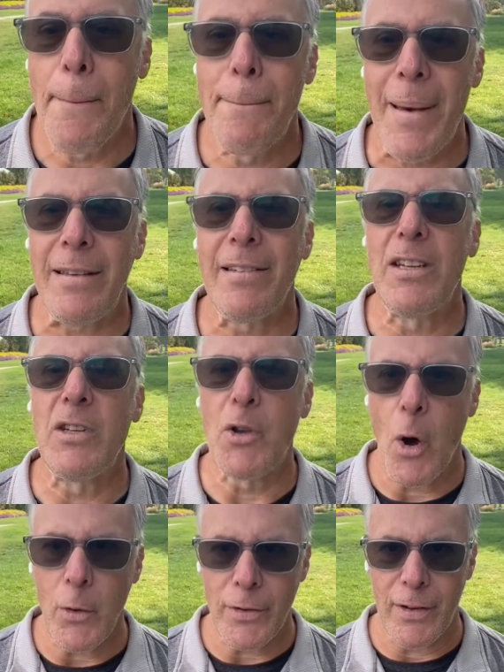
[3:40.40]
best
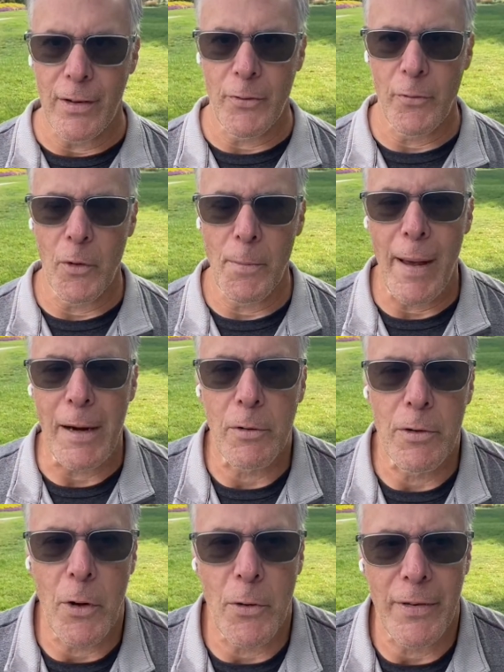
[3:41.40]
dosage for
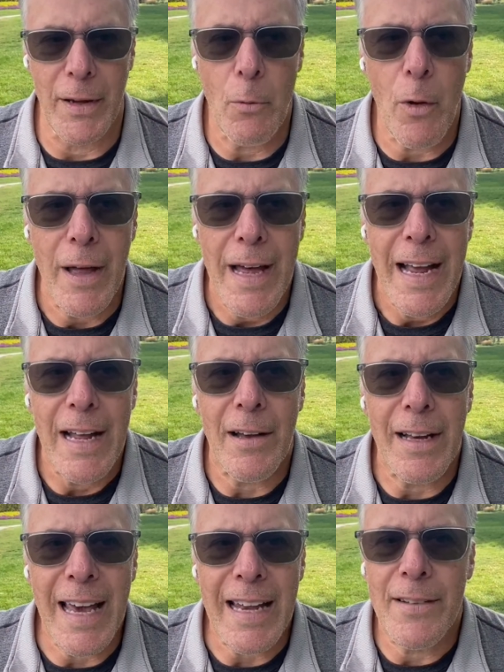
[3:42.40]
microdosing? Well, it,
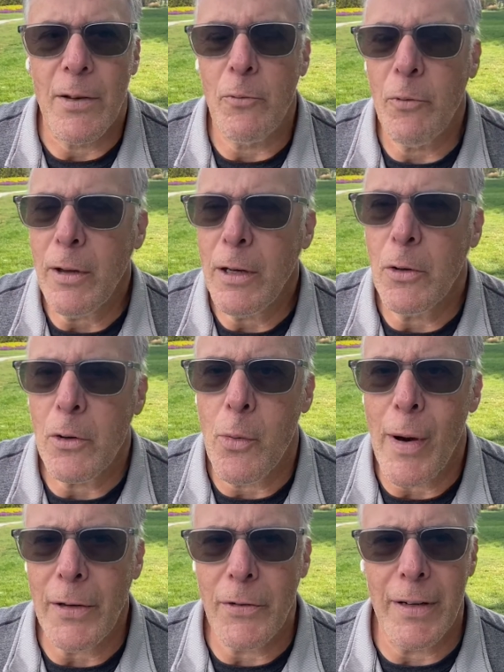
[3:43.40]
again, it's a really good
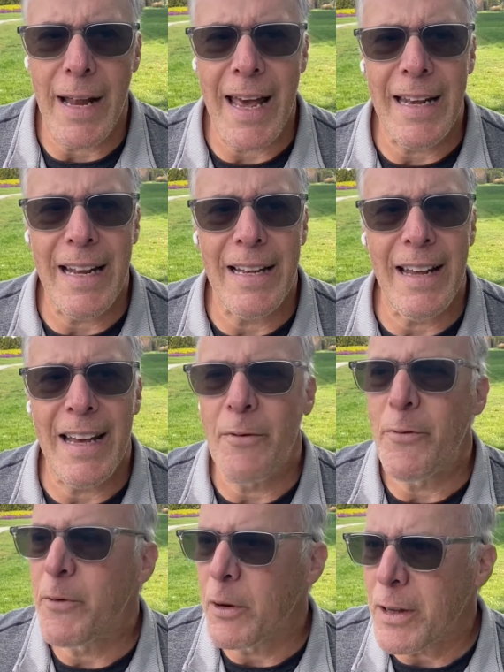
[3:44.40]
question and it, it
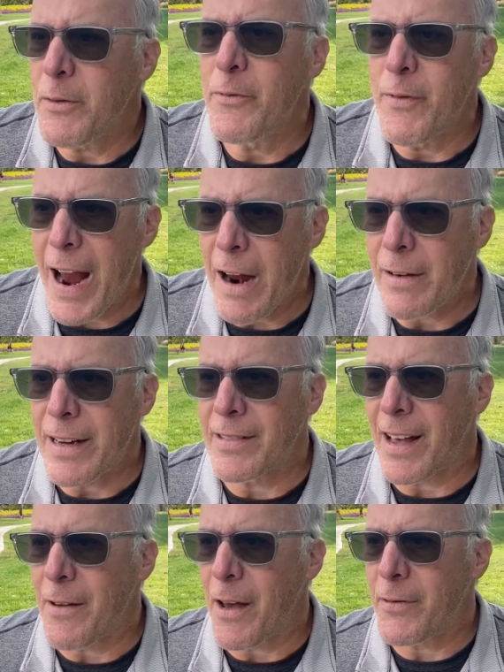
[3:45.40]
really
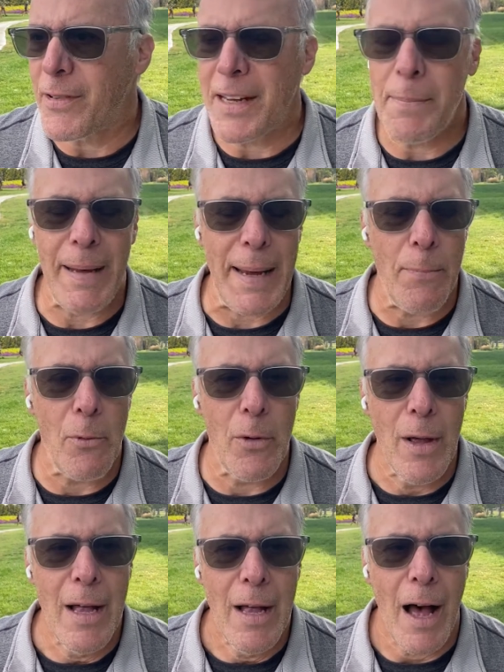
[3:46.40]
varies. I, have seen
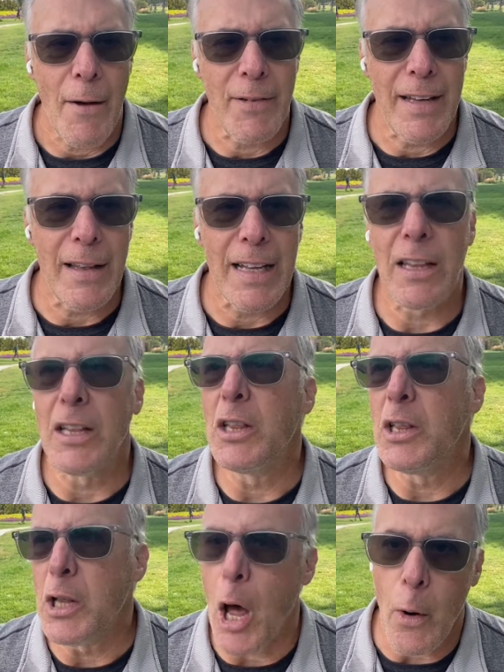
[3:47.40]
people, I've seen like the
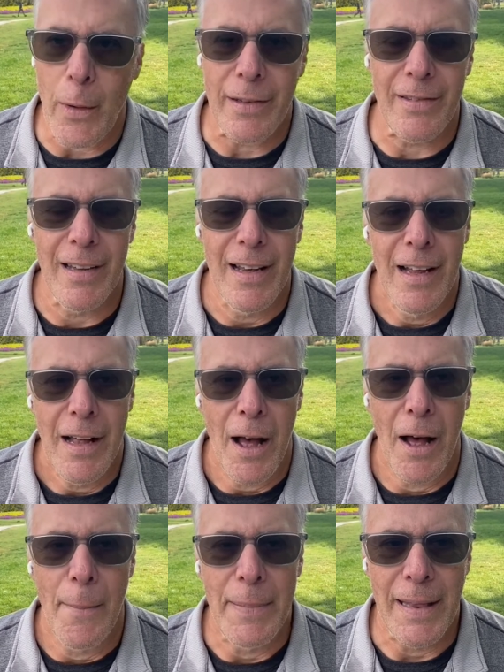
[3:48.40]
lowest
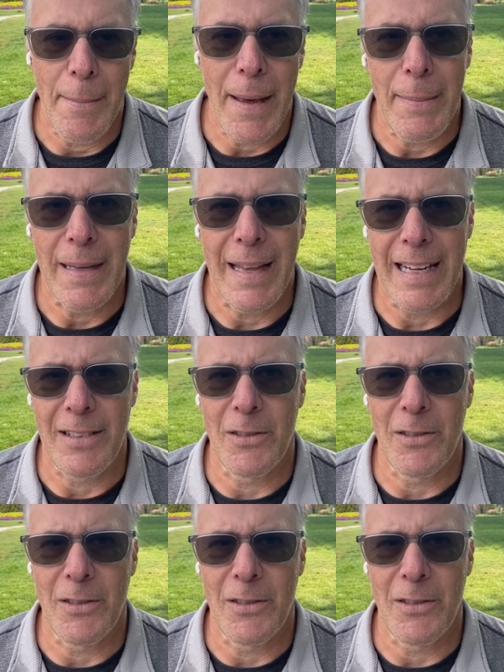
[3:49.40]
uh, be maybe like